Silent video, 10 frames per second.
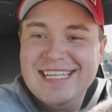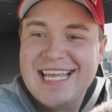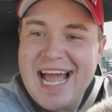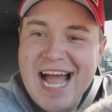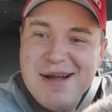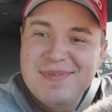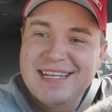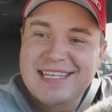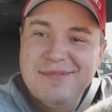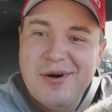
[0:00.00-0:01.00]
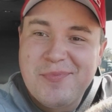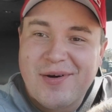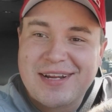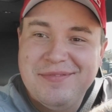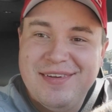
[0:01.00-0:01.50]
is happening in the
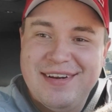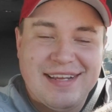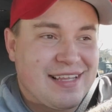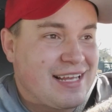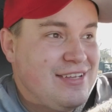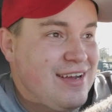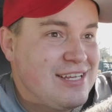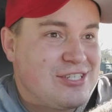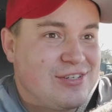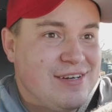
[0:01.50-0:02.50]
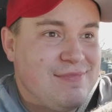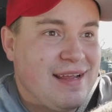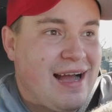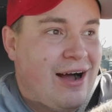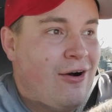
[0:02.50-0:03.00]
Mopar community? Like, you guys trip
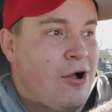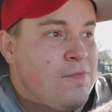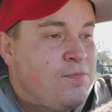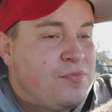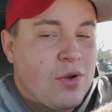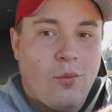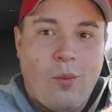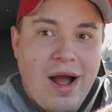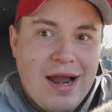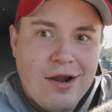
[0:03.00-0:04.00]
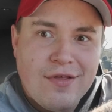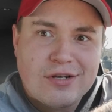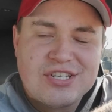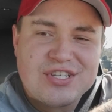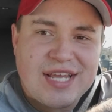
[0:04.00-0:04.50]
me out. Why are there
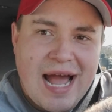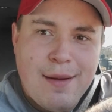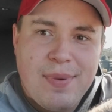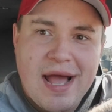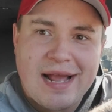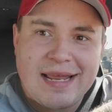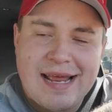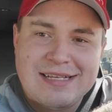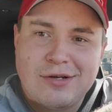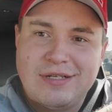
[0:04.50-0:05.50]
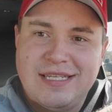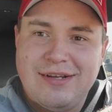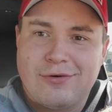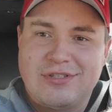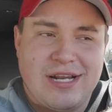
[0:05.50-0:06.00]
Scat Pack and
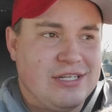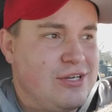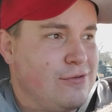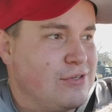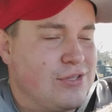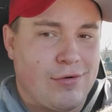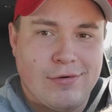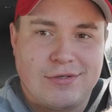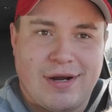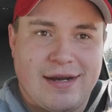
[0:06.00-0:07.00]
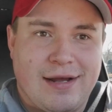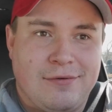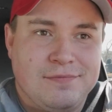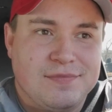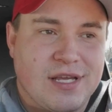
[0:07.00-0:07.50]
SRT owners at each other's throats right now?
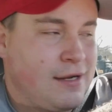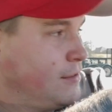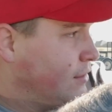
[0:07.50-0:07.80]
Okay.